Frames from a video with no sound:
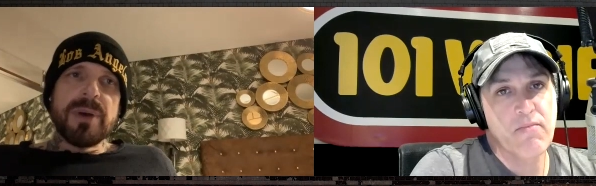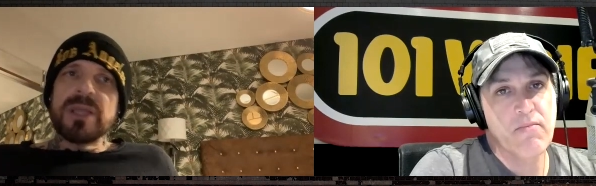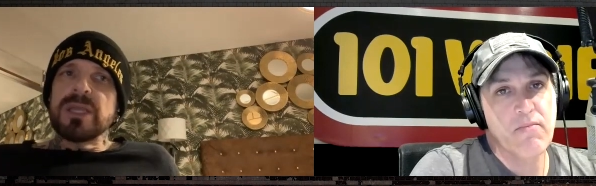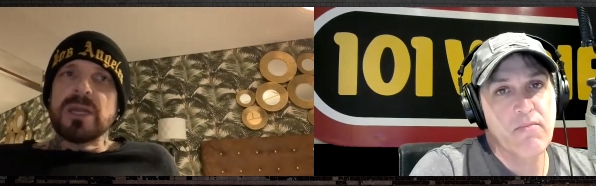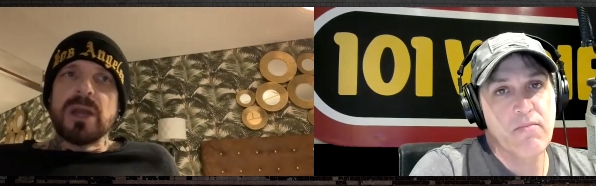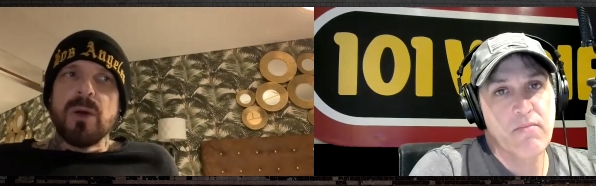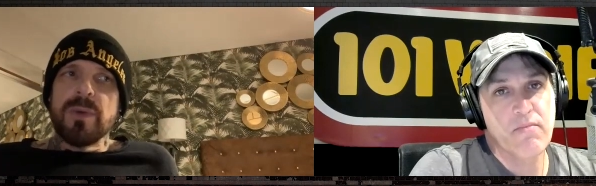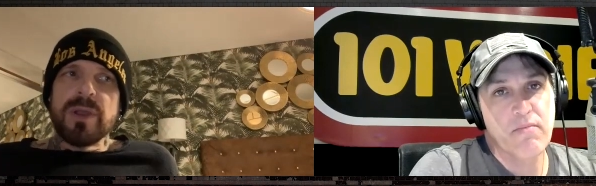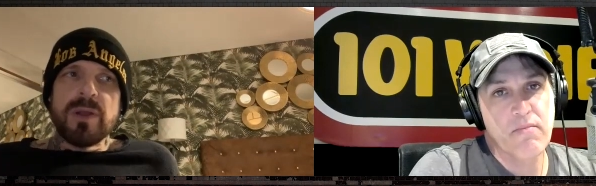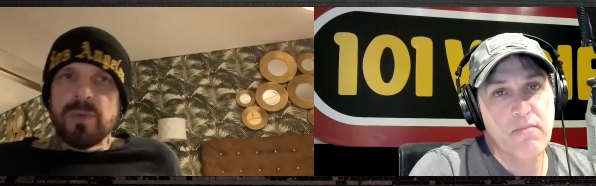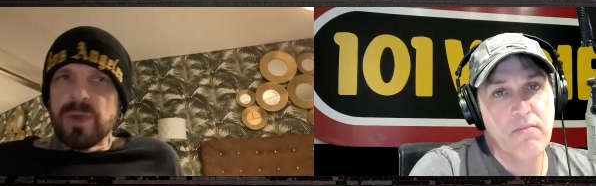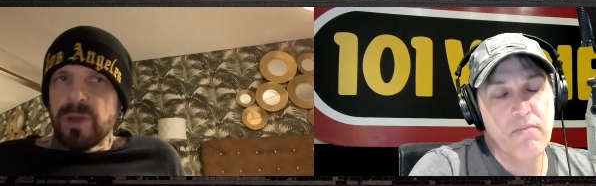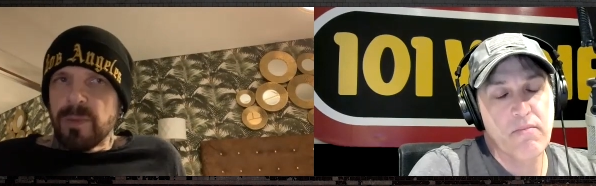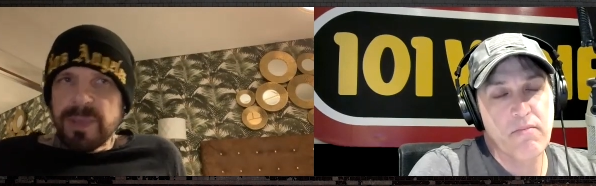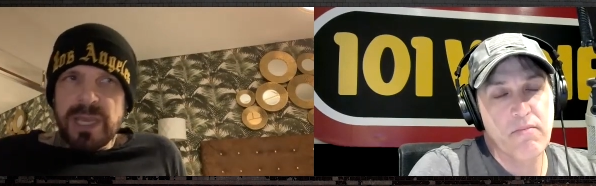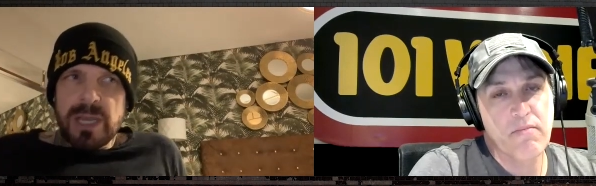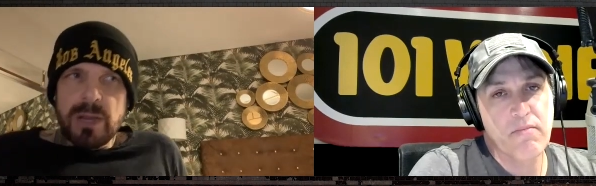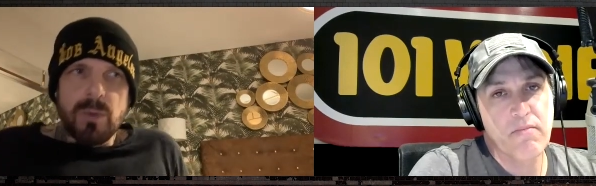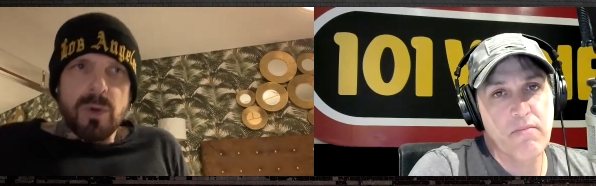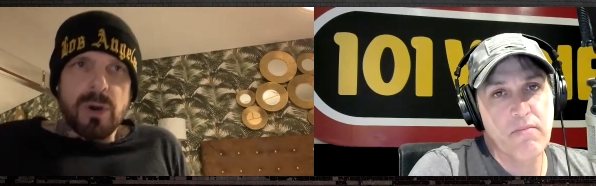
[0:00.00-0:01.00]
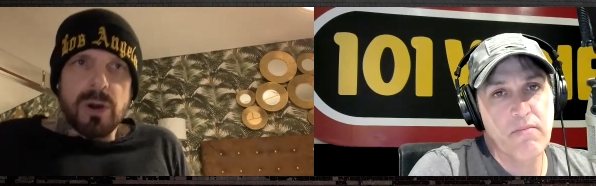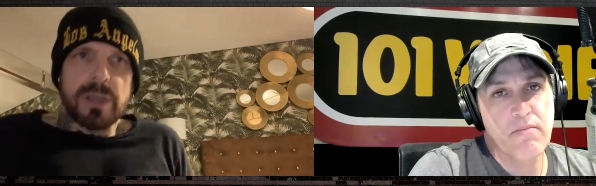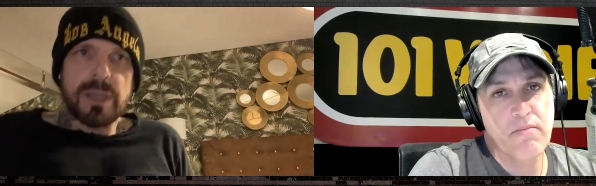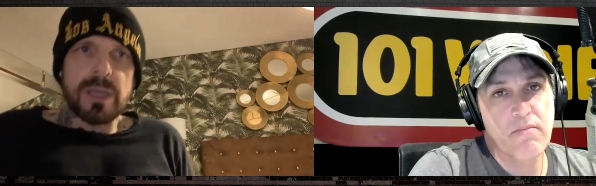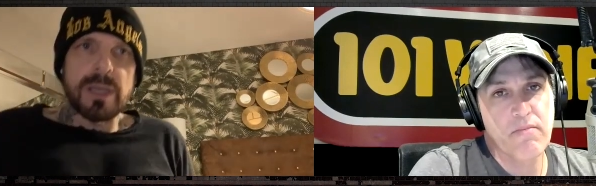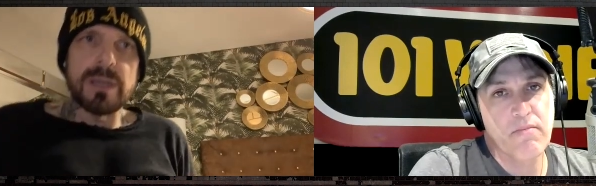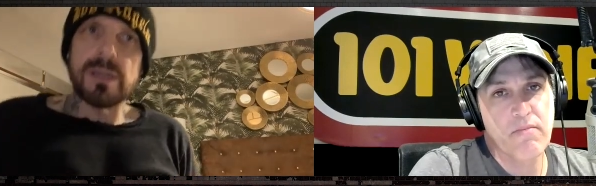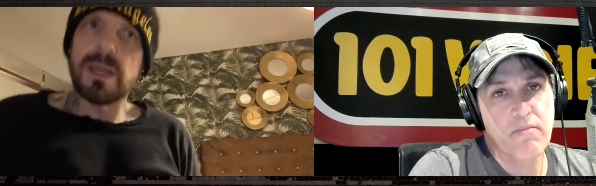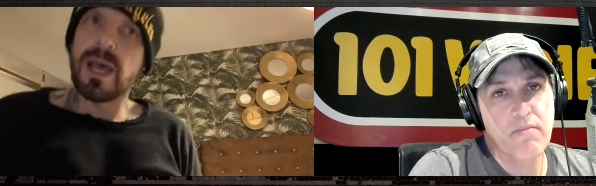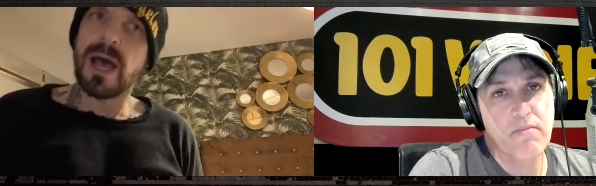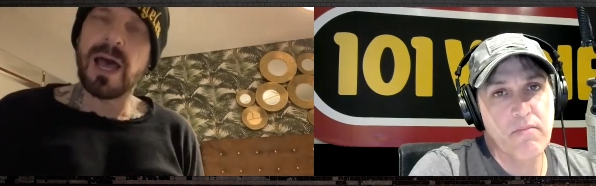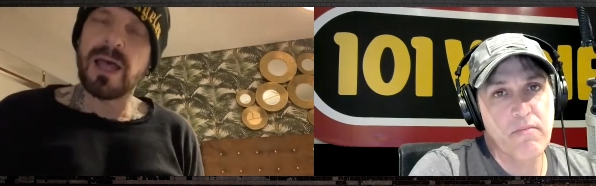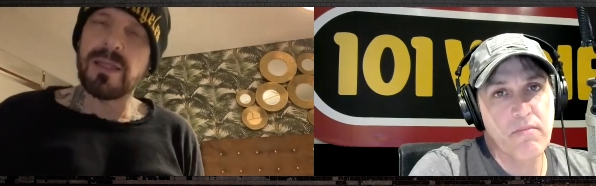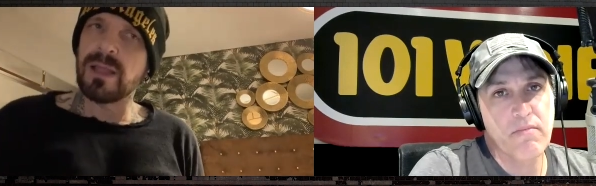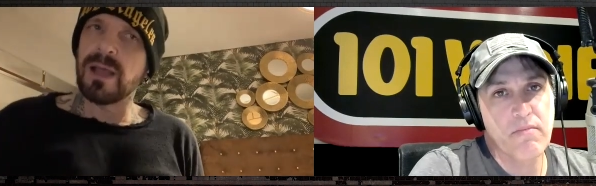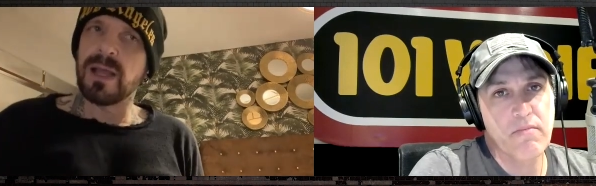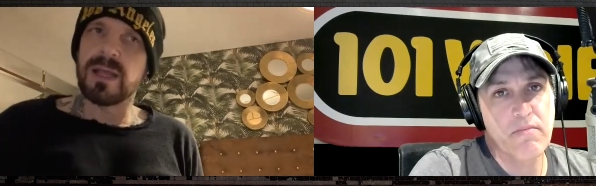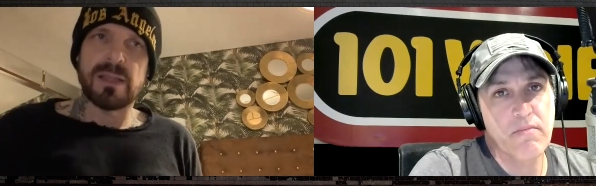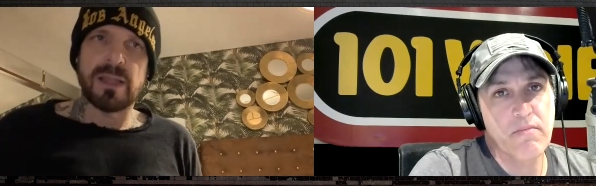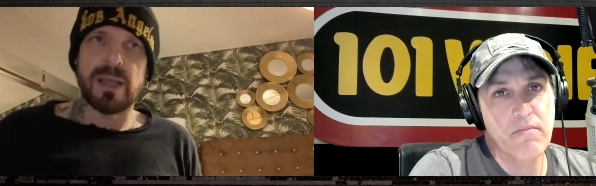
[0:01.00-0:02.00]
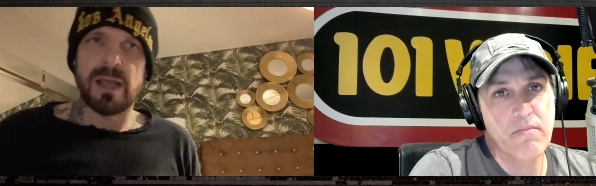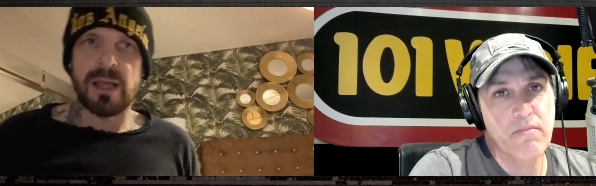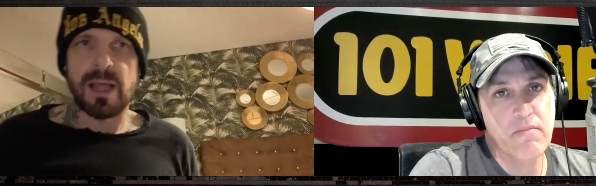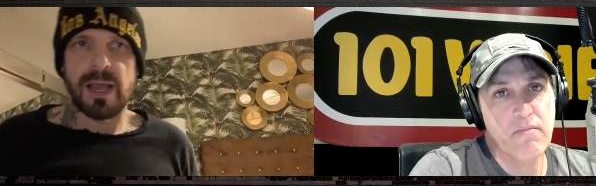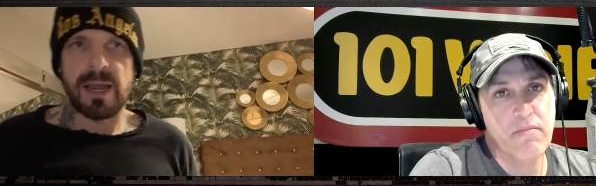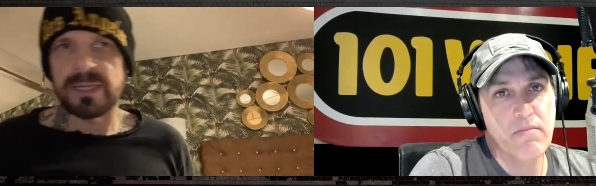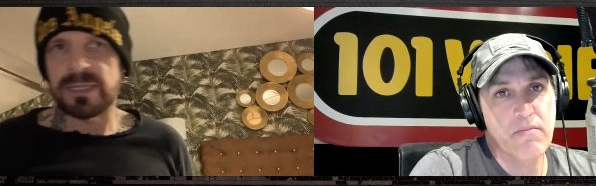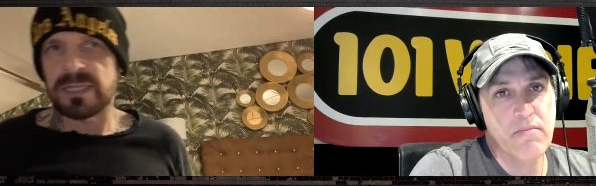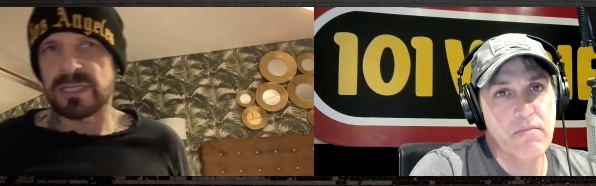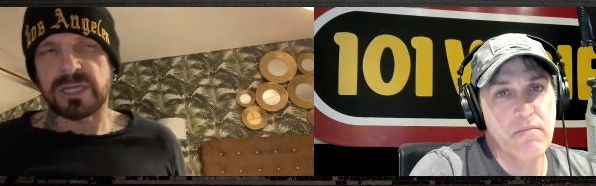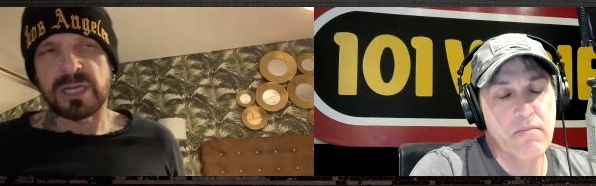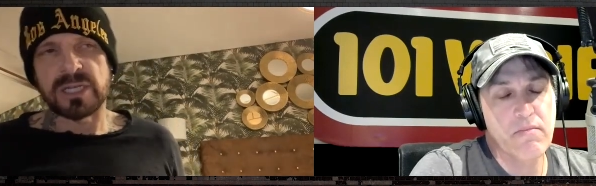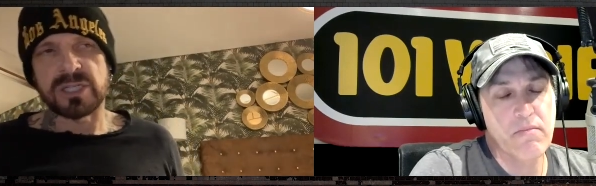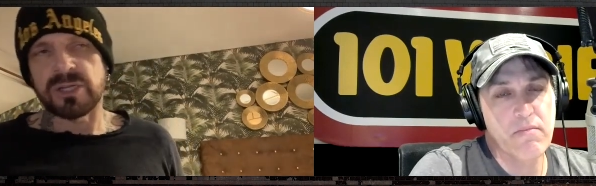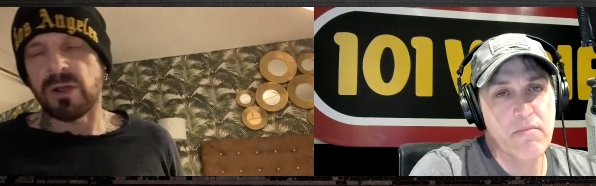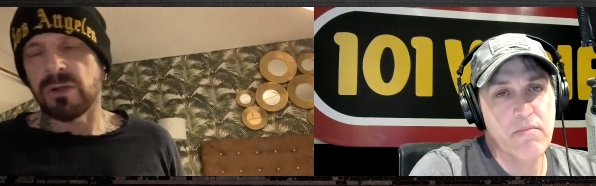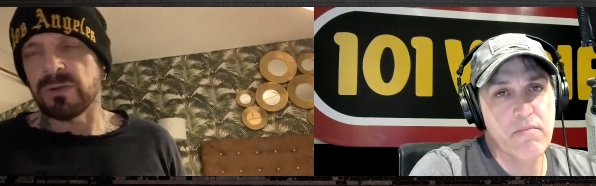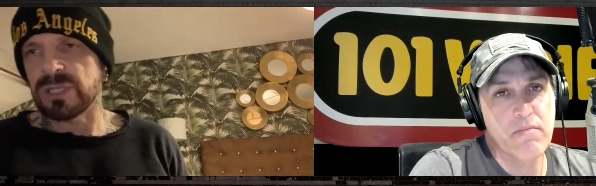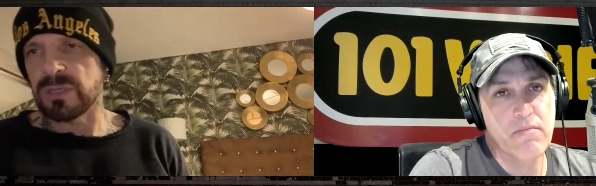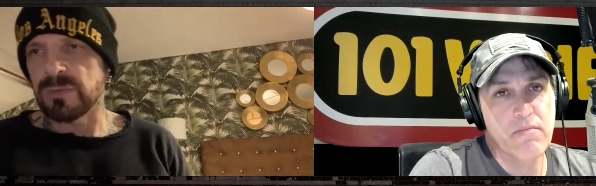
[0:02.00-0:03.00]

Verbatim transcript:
Speaker 1: but you know we'll, we'll make it work and I, I, I like to say as long